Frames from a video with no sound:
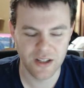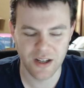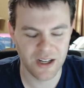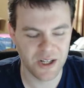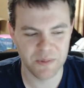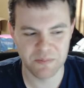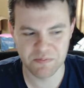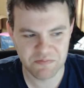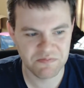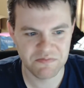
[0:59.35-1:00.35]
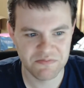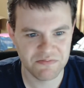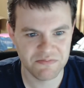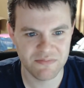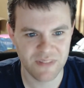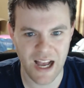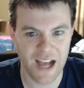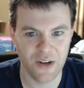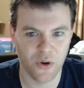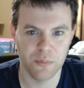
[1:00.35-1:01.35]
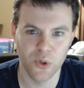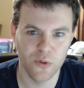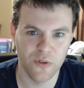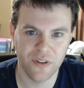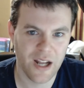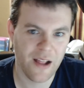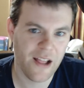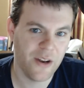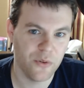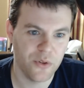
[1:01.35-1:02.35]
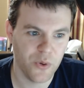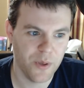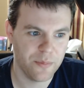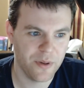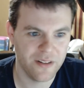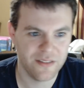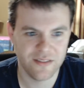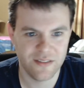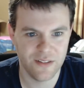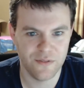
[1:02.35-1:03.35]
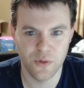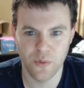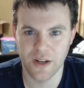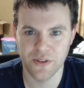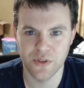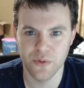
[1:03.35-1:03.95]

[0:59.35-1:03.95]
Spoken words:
Um, I don't approve of it. I don't do it, but if you want to,